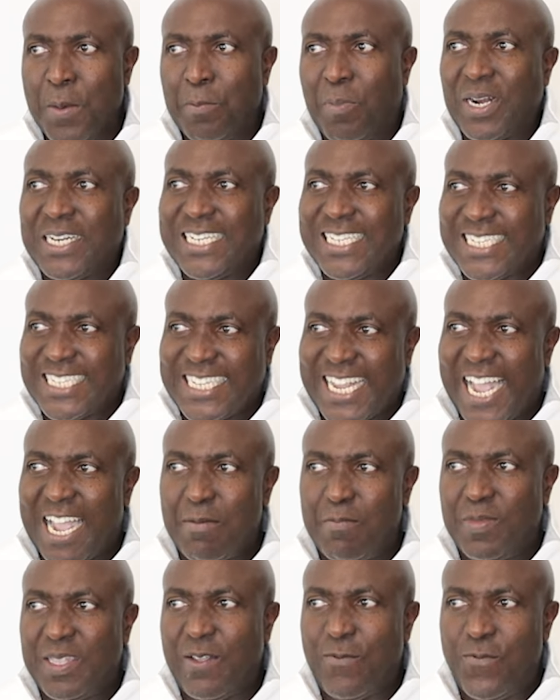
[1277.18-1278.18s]
but this
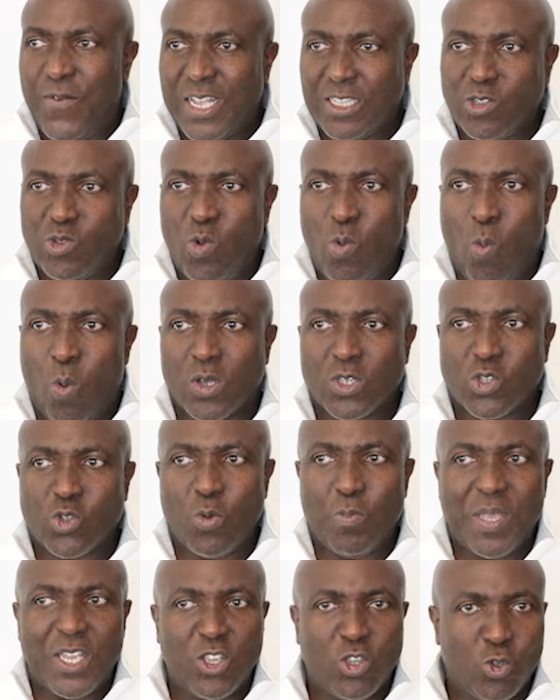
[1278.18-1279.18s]
time, the vessel was
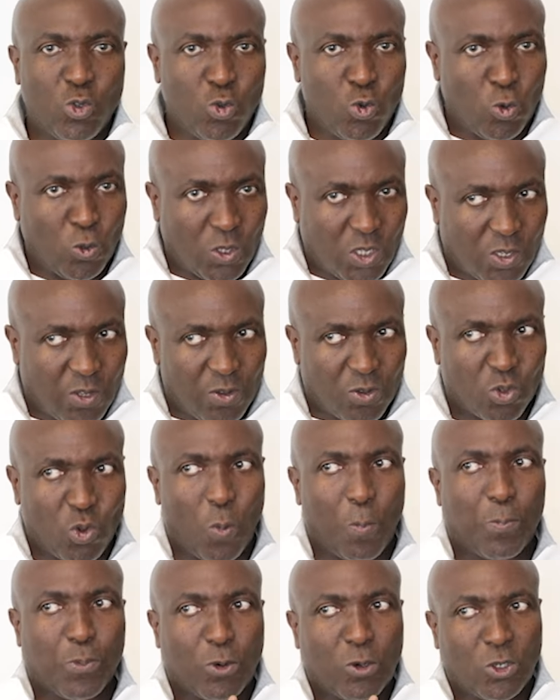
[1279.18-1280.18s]
to be used
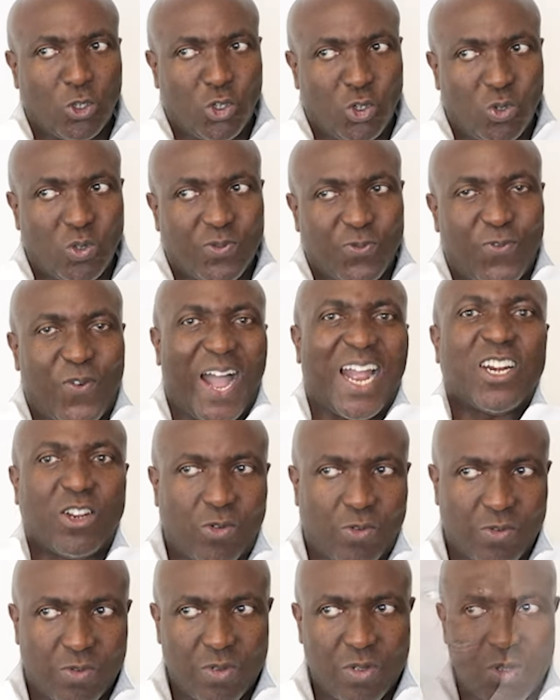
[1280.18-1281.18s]
to produce
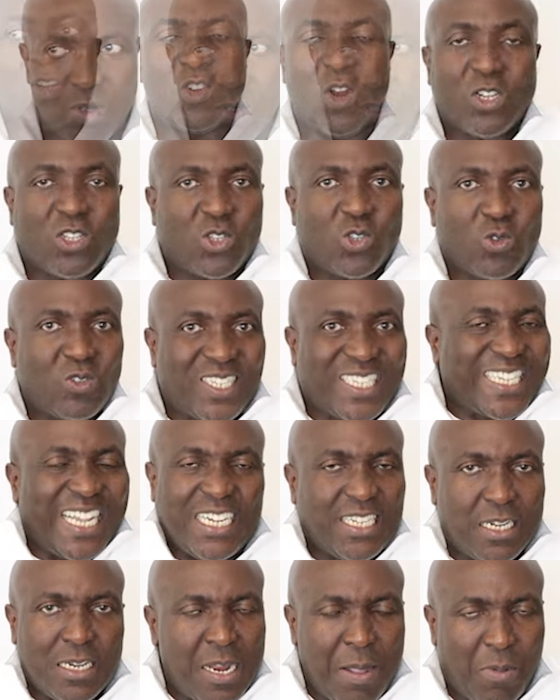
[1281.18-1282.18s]
value, not to
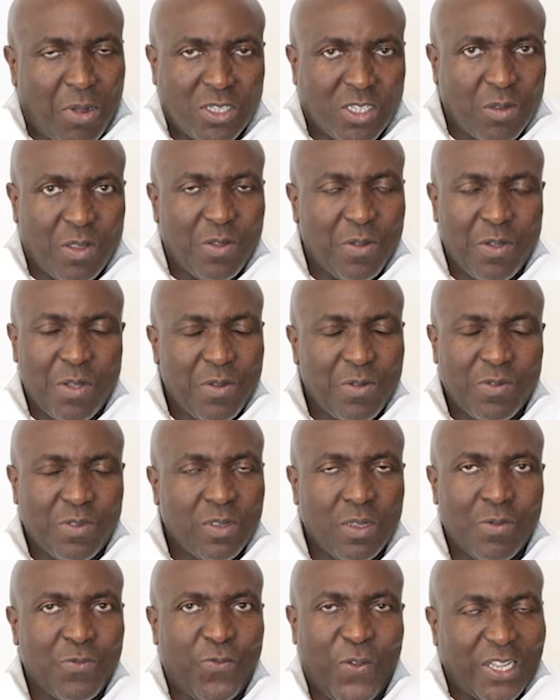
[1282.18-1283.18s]
sell the neighbor's
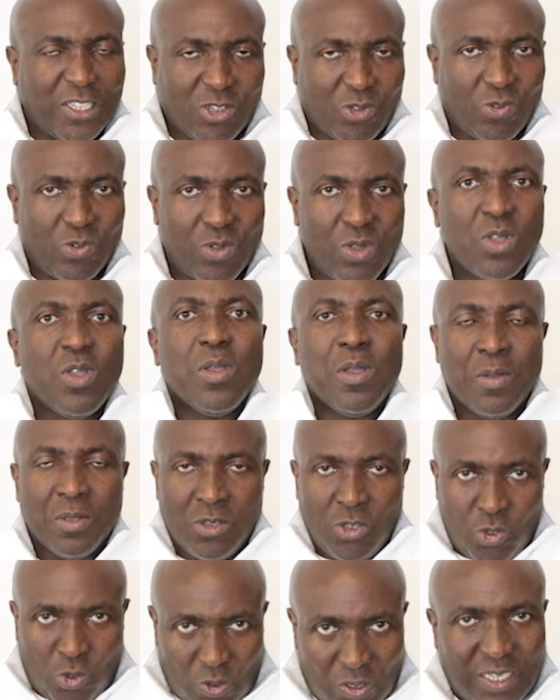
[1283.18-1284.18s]
vessel.
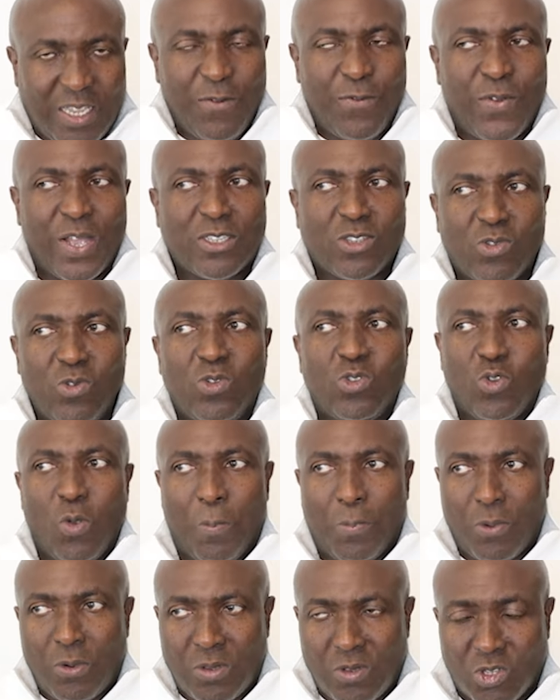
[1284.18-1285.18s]
Use the vessel
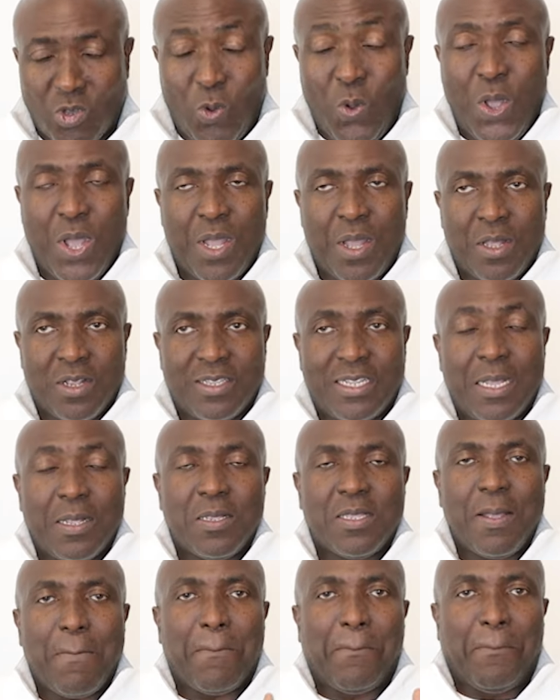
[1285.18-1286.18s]
to produce. So the,
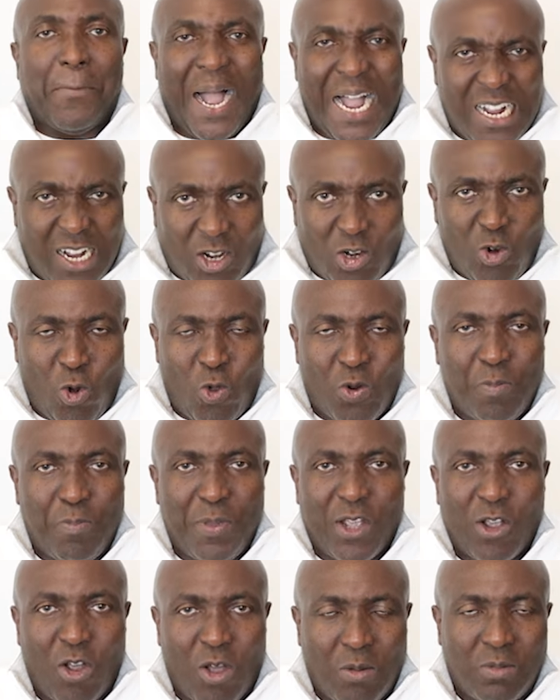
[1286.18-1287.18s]
the bank loan
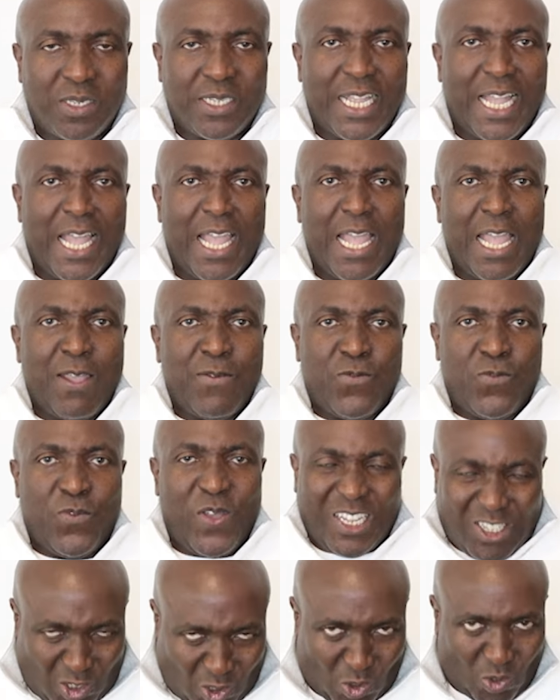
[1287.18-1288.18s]
becomes a
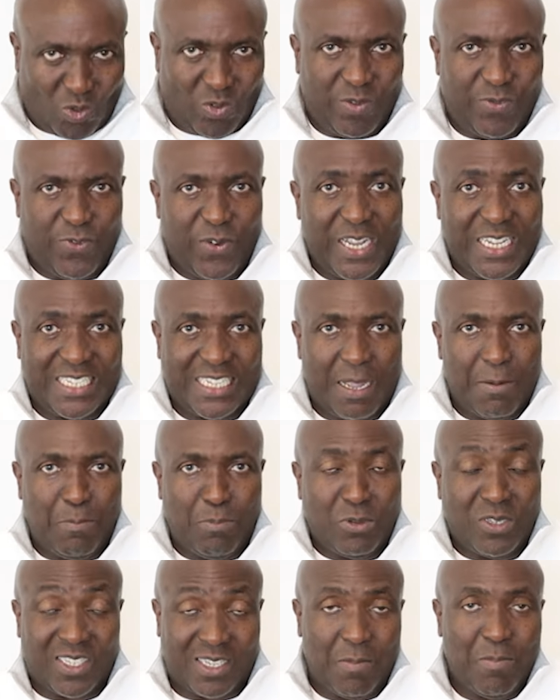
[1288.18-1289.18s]
vessel, for
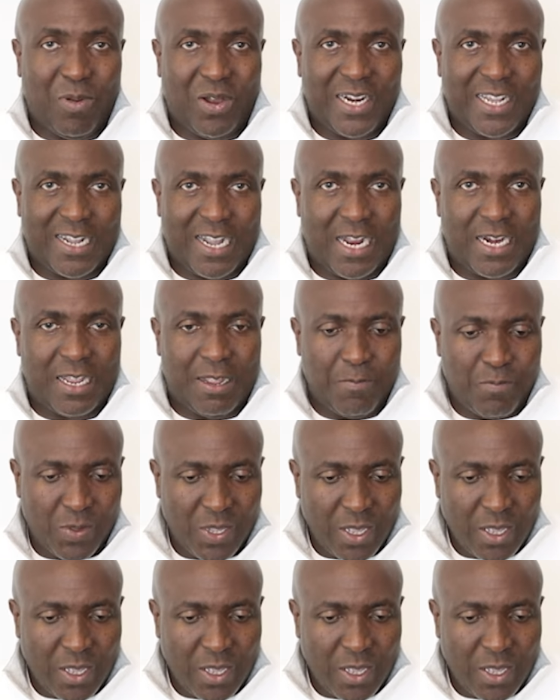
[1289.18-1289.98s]
example, symbolically.